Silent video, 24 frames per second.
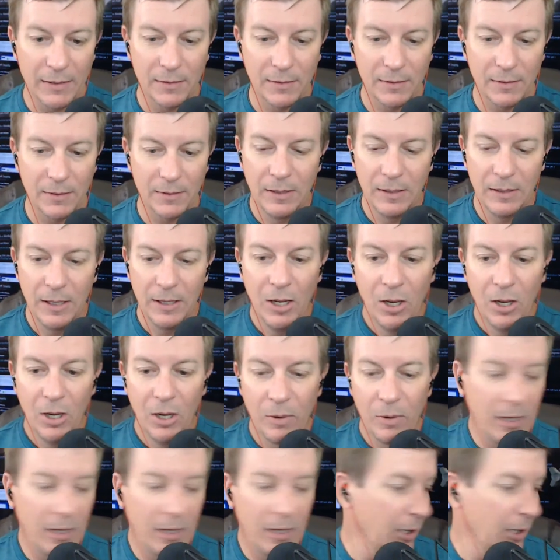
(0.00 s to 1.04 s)
So
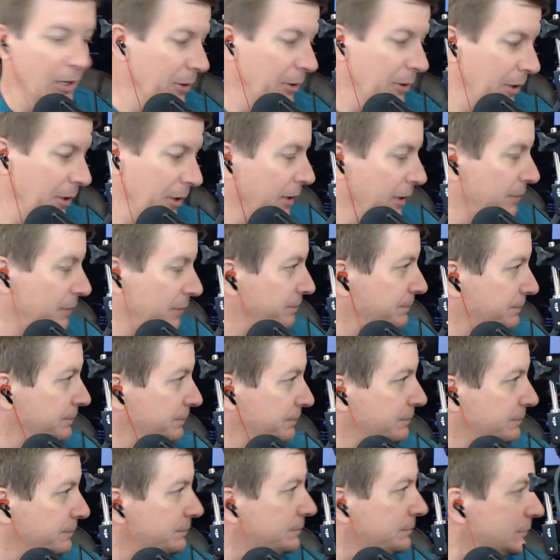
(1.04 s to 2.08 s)
we got to go anyway.
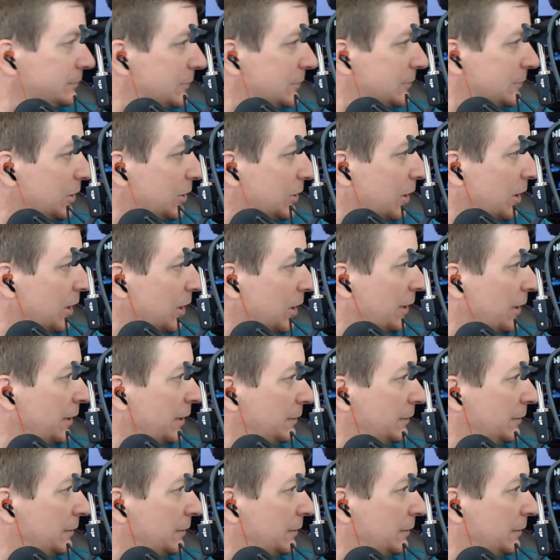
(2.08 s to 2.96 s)
Sorry.